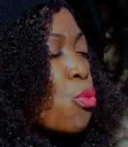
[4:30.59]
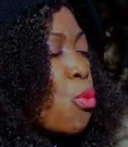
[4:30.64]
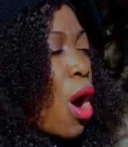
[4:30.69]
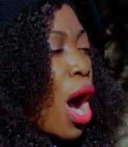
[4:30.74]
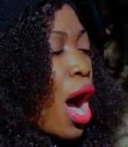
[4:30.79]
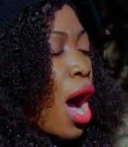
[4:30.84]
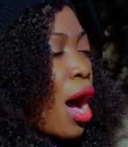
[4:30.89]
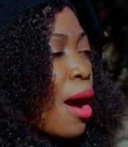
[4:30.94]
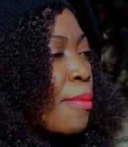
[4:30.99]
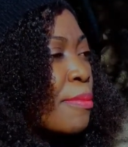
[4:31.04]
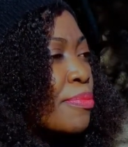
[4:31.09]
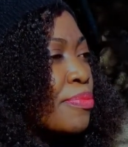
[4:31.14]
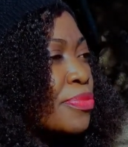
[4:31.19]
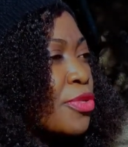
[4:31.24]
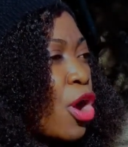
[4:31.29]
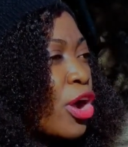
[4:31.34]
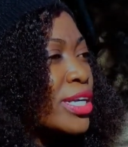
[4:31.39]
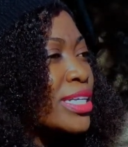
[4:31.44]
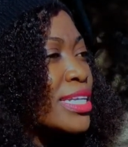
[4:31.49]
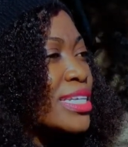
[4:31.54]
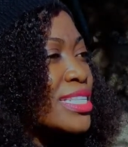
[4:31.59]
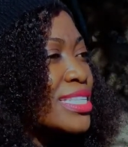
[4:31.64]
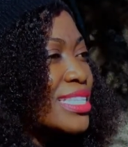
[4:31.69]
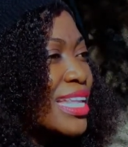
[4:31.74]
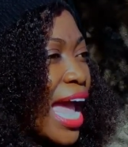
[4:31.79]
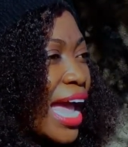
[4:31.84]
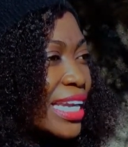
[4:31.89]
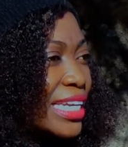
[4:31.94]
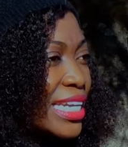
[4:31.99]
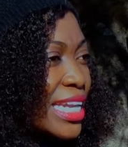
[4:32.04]

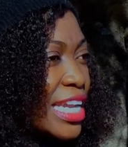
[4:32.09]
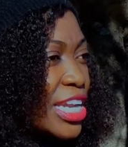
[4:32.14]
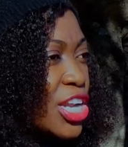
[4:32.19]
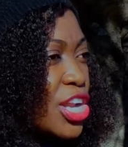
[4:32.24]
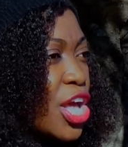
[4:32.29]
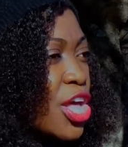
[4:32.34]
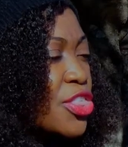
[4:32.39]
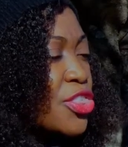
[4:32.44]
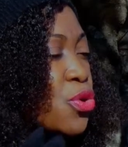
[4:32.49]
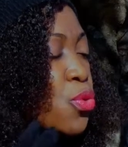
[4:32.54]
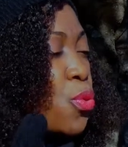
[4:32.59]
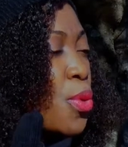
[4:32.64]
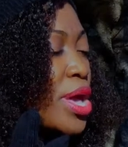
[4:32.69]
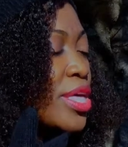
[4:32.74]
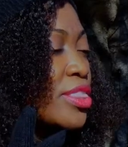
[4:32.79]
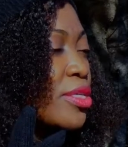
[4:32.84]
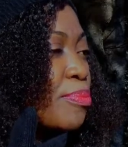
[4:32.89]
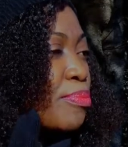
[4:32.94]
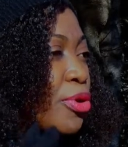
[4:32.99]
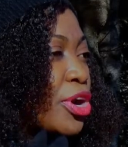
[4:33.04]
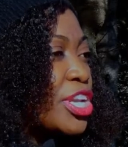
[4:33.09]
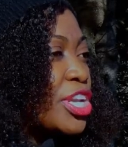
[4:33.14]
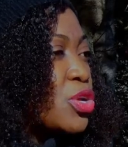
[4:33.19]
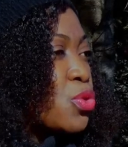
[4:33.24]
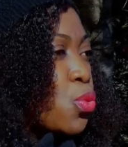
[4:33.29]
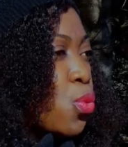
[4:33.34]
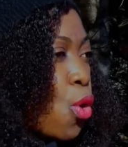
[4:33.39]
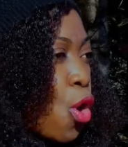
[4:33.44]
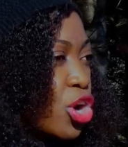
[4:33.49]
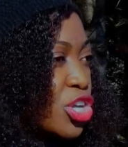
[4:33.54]
understanding the way the body
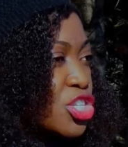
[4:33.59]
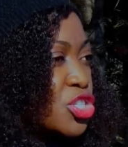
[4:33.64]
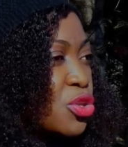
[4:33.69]
works,